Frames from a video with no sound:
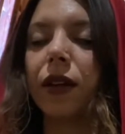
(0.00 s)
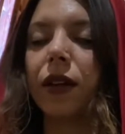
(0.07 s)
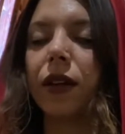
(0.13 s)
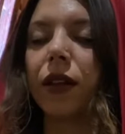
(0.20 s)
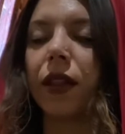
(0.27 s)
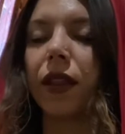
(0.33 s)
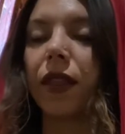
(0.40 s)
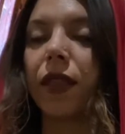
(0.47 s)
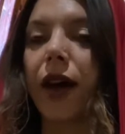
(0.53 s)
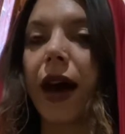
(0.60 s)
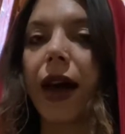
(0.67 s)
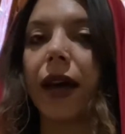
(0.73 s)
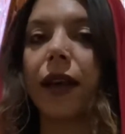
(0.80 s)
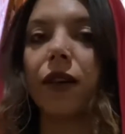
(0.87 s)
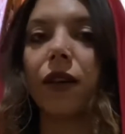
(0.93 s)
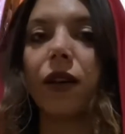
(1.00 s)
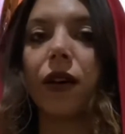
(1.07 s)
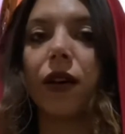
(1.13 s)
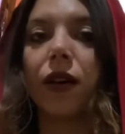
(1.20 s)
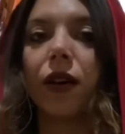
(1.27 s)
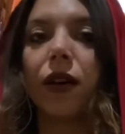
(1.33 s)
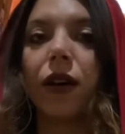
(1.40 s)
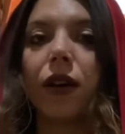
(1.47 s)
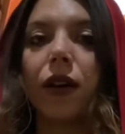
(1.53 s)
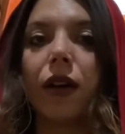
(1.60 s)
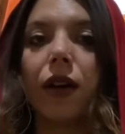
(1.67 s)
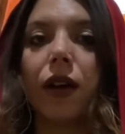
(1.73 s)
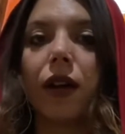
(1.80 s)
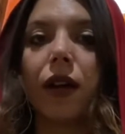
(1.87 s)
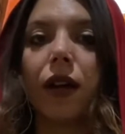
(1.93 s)
that
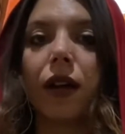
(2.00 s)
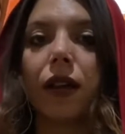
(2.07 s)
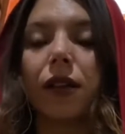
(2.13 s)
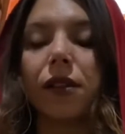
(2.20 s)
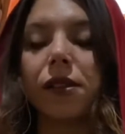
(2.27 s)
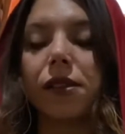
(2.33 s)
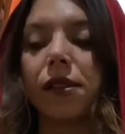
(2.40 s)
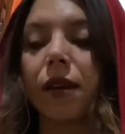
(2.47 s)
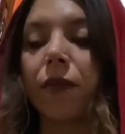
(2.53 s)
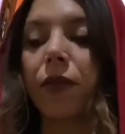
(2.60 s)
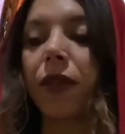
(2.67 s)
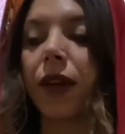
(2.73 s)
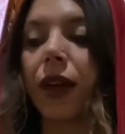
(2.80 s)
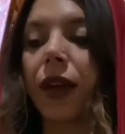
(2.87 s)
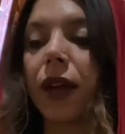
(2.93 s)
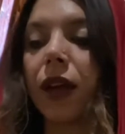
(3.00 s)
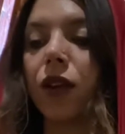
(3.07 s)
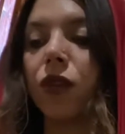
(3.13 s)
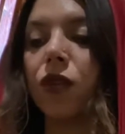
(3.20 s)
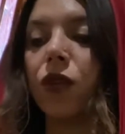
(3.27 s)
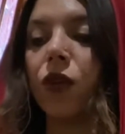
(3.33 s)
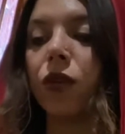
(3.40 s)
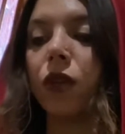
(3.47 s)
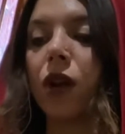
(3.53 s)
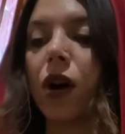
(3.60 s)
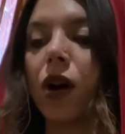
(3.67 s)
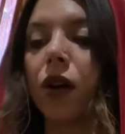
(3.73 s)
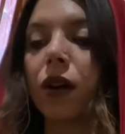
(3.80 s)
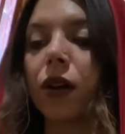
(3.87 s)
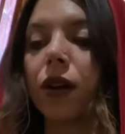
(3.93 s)
something no
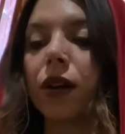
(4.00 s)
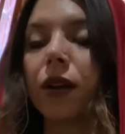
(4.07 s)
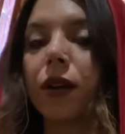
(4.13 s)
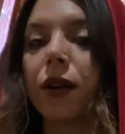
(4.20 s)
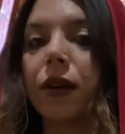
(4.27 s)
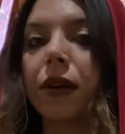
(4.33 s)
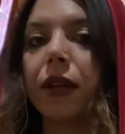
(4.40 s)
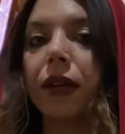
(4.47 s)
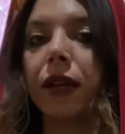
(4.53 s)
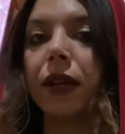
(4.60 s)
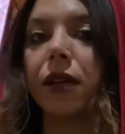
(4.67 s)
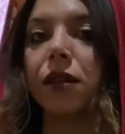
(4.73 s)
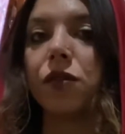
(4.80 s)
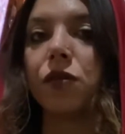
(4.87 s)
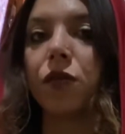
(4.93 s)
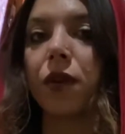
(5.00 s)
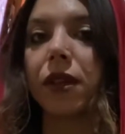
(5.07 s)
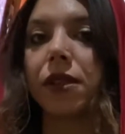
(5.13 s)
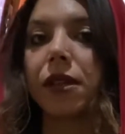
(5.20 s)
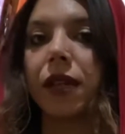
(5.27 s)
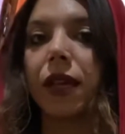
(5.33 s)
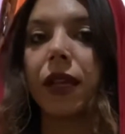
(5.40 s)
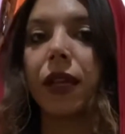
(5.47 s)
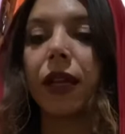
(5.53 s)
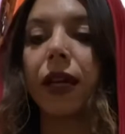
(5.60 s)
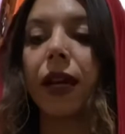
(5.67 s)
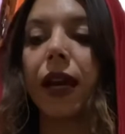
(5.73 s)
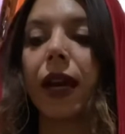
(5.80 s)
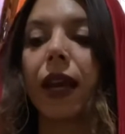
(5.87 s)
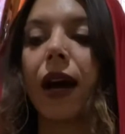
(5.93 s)
longer is resonating
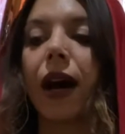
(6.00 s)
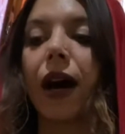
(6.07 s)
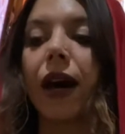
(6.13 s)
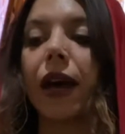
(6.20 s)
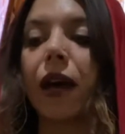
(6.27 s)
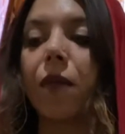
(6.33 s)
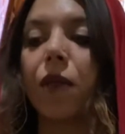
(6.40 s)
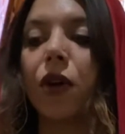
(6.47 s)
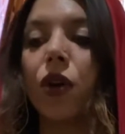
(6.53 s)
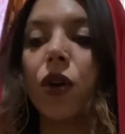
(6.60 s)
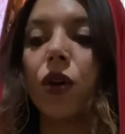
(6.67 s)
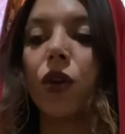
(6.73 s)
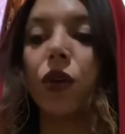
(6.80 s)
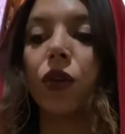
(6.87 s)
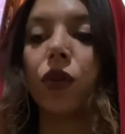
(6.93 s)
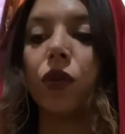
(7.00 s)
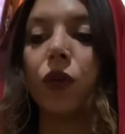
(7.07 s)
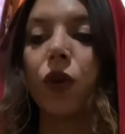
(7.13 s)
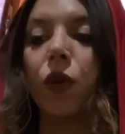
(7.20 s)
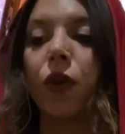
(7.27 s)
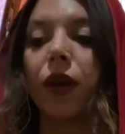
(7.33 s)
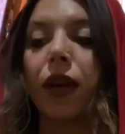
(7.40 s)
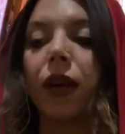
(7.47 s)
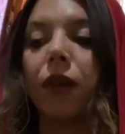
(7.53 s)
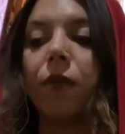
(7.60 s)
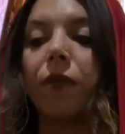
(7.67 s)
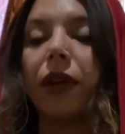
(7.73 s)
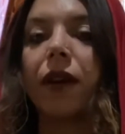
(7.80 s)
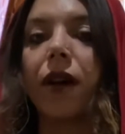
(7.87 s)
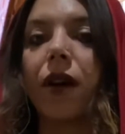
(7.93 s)
and I am growing
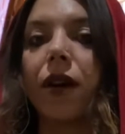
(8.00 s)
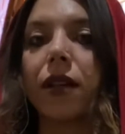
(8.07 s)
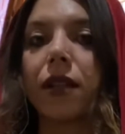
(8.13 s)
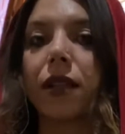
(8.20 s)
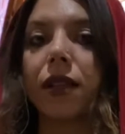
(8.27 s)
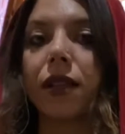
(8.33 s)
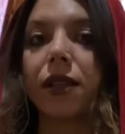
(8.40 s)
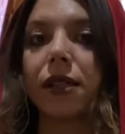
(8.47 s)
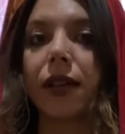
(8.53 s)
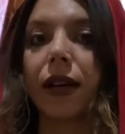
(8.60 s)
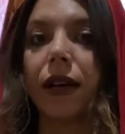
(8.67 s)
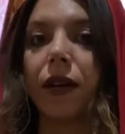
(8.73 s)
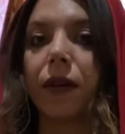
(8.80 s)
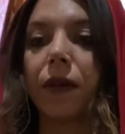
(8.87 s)
beyond this now?